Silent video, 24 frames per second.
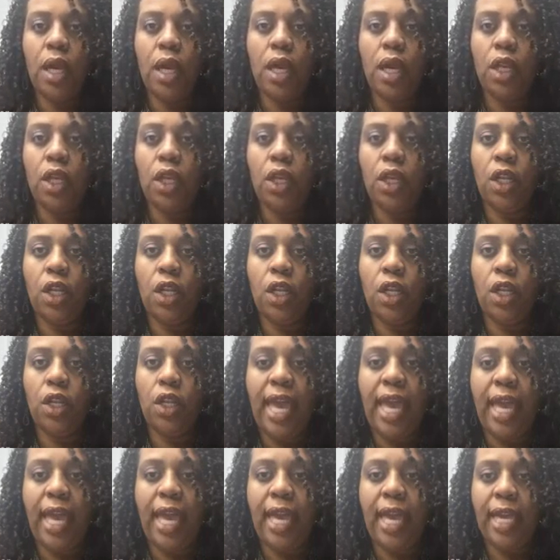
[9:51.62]
look
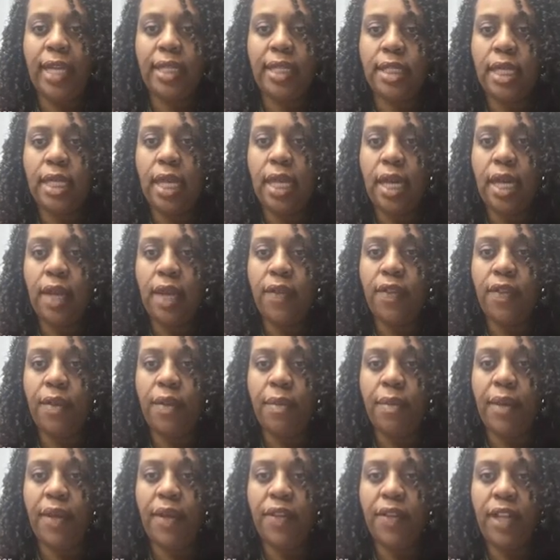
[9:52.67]
at the
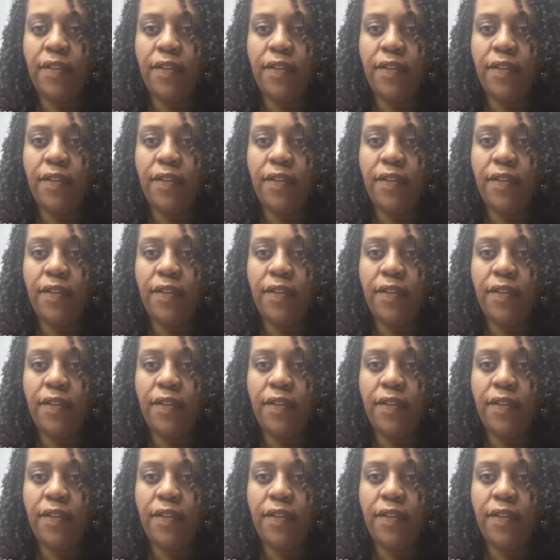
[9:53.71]
monthly